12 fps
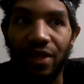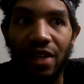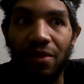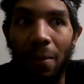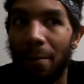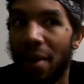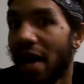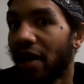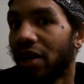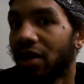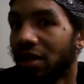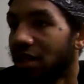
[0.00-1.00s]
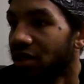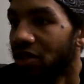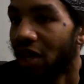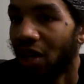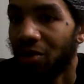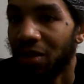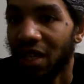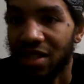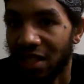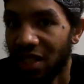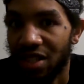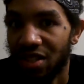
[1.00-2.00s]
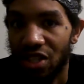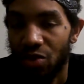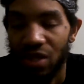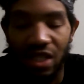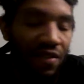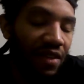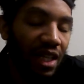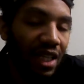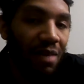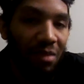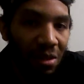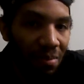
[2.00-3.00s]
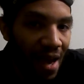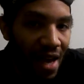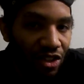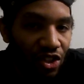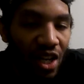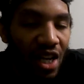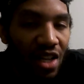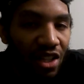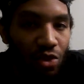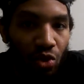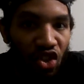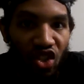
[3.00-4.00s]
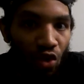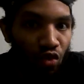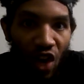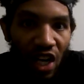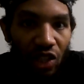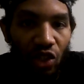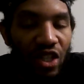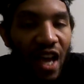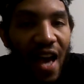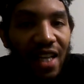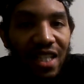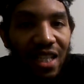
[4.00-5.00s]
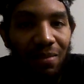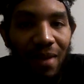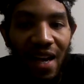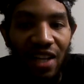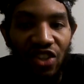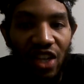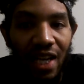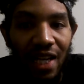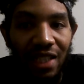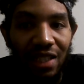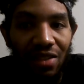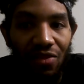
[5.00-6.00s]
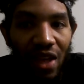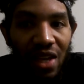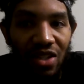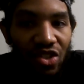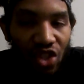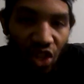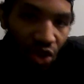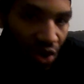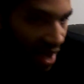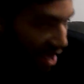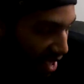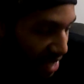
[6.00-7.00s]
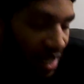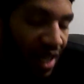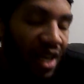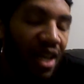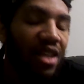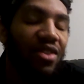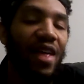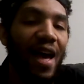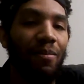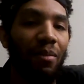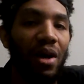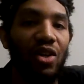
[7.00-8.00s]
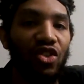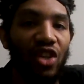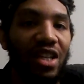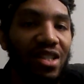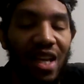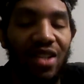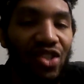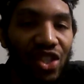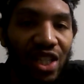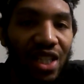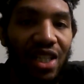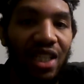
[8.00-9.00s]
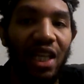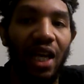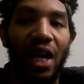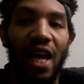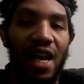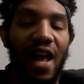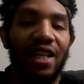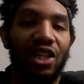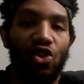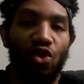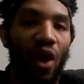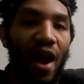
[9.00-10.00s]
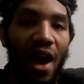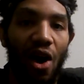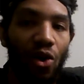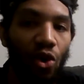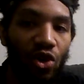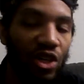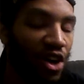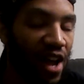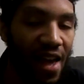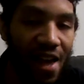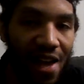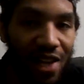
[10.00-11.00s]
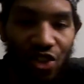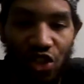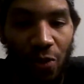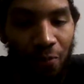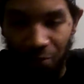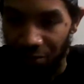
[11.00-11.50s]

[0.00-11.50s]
even better, you know, because at least this wasn't even a gimmick match. This was just a regular tag team match, and they still had that much intensity and had the crowd on their edge.